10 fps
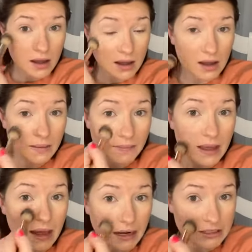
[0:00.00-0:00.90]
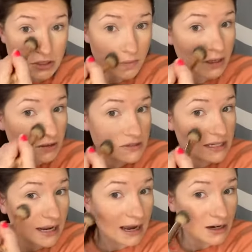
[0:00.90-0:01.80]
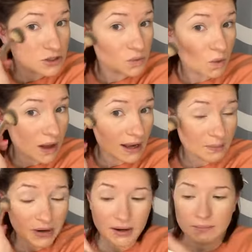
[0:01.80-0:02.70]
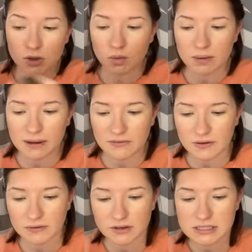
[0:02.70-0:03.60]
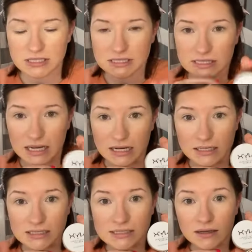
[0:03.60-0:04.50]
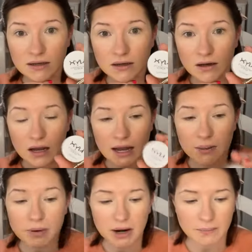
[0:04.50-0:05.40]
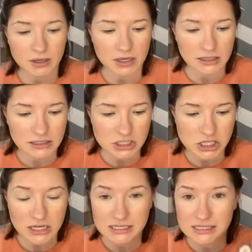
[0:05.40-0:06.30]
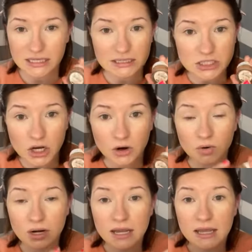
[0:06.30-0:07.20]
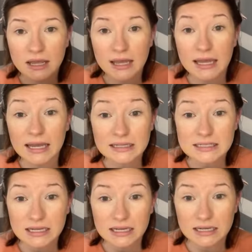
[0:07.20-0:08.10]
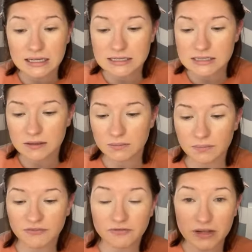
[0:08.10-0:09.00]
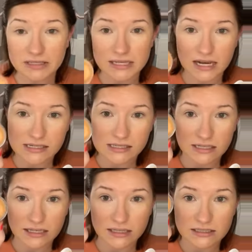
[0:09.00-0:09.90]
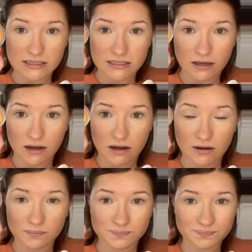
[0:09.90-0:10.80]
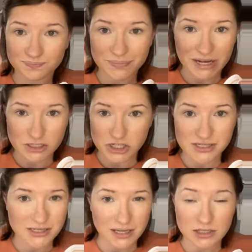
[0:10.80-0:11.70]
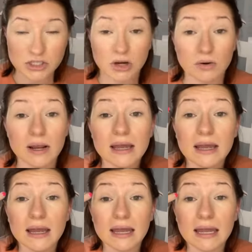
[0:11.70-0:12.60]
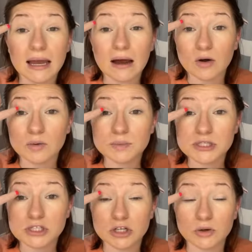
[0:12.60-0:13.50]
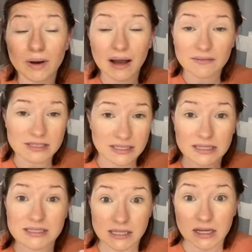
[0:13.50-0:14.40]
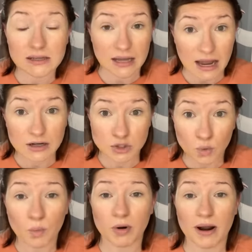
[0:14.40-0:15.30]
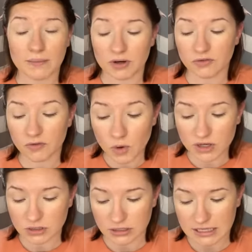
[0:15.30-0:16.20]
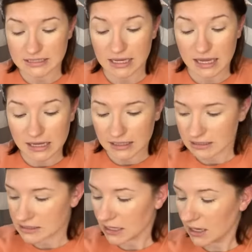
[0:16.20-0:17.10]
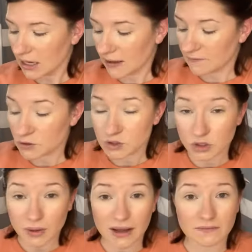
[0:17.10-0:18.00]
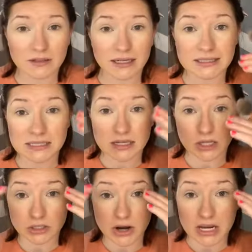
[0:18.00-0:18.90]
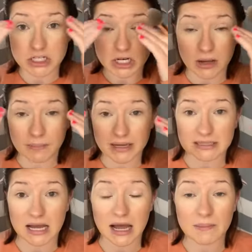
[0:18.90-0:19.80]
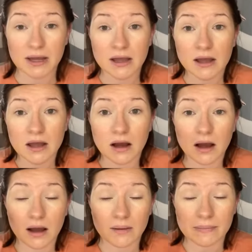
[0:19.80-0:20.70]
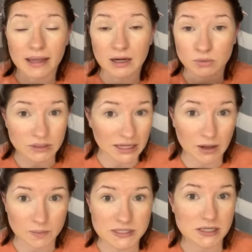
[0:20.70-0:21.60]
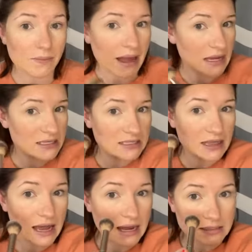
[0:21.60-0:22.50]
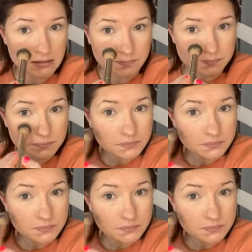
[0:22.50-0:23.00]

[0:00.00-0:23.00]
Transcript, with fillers: um, and i do want to use an actual eye primer one of my favorites is nyx eye primer in the shade skin tone it is fantastic it's um, matches skin tone it helps to obviously it's an actual primer for your lids and if you do have like discoloration up on top um, it really helps to mask that